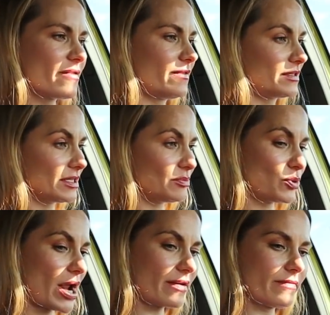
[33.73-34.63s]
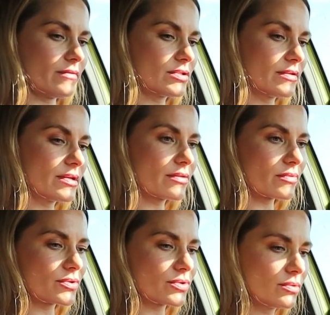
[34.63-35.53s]
Foot on the brake, foot on the
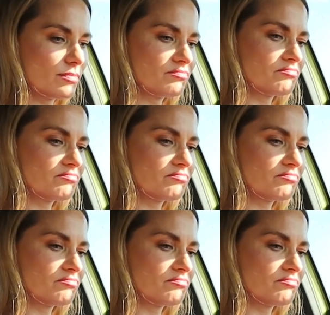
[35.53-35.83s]
throttle.